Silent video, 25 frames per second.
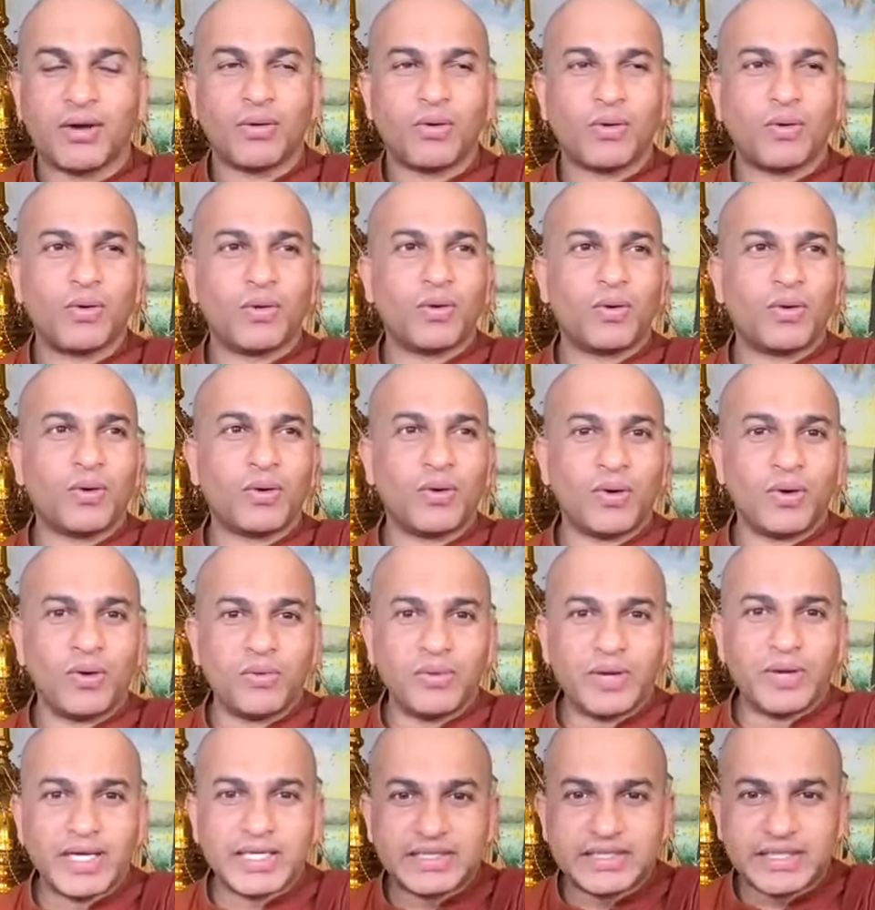
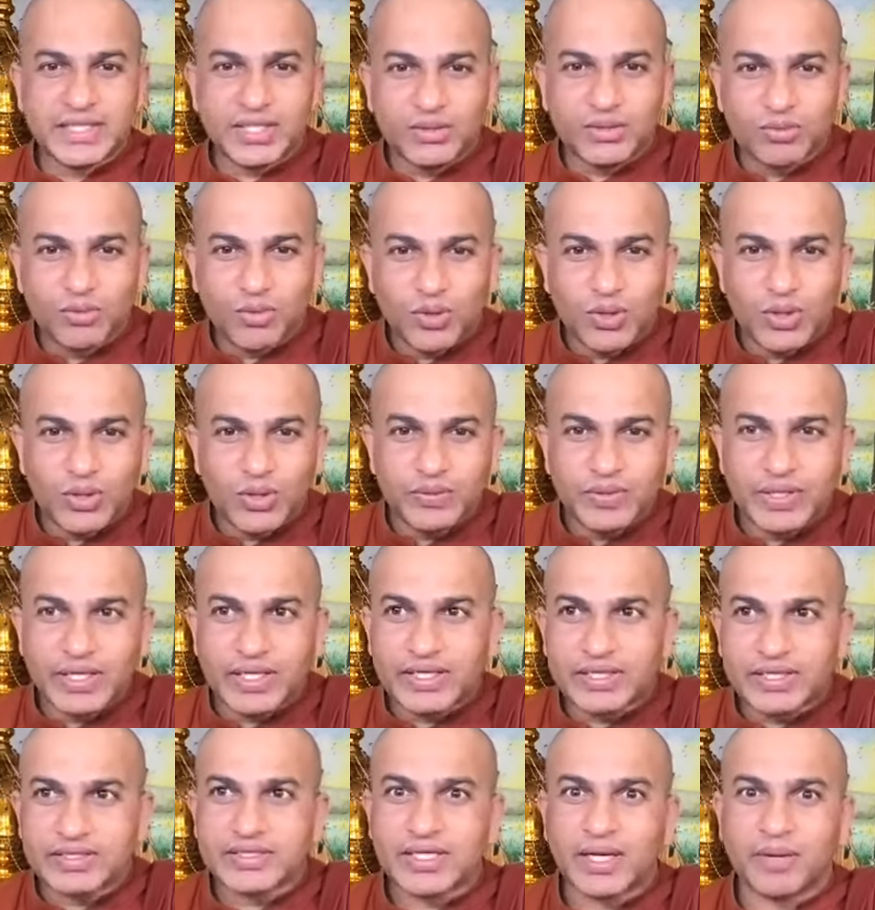always involving
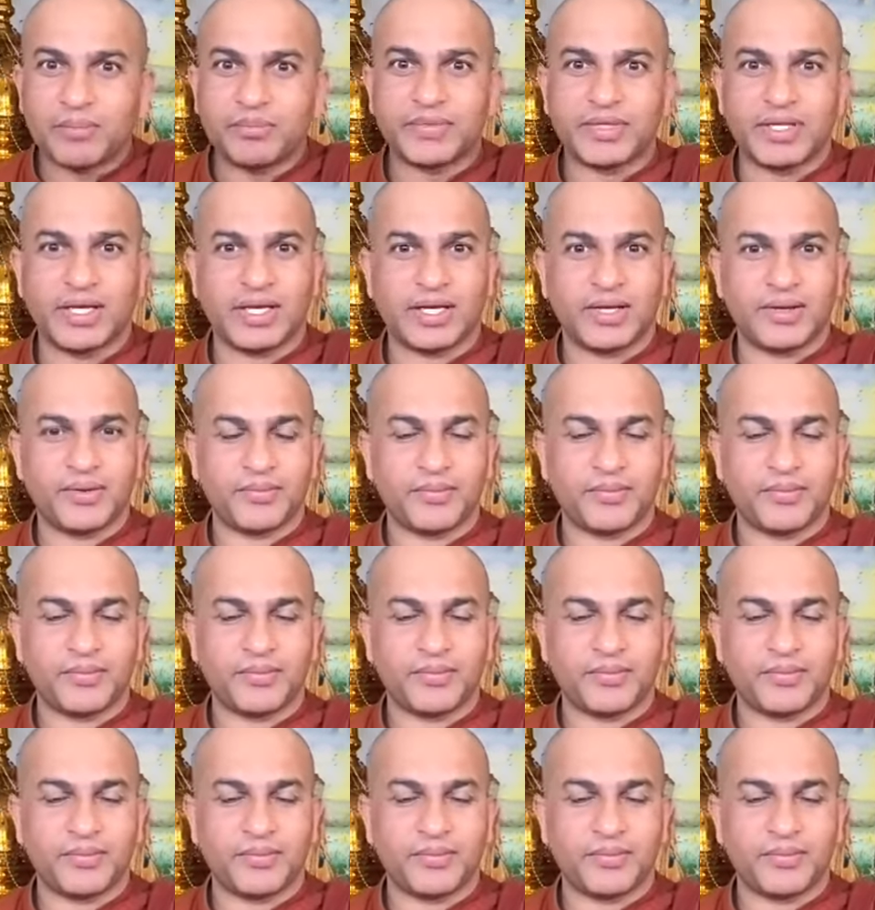it something.